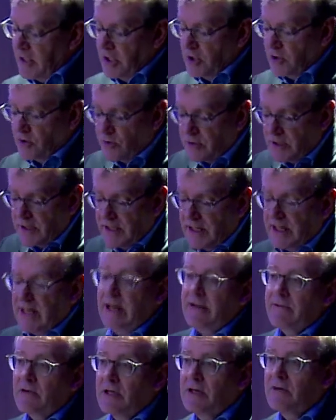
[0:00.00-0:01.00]
Nor did I
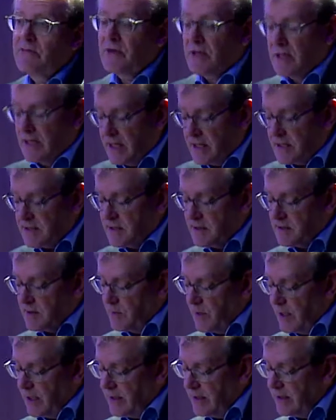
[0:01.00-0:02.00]
ever give classes
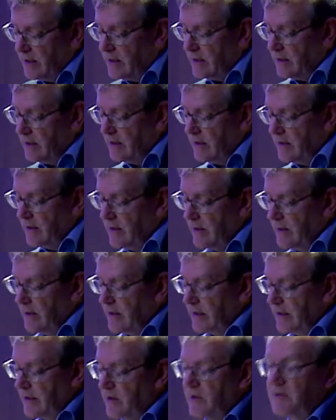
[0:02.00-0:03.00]
about it,
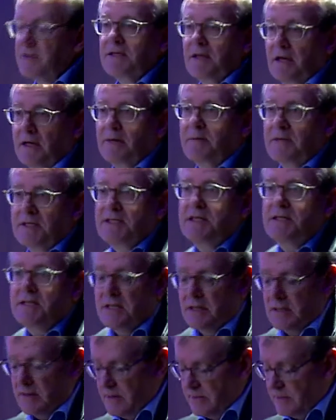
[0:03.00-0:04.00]
and I'm a
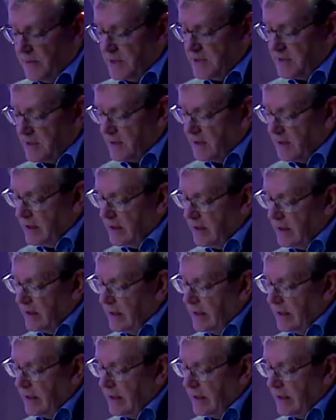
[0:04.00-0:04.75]
teacher, basically.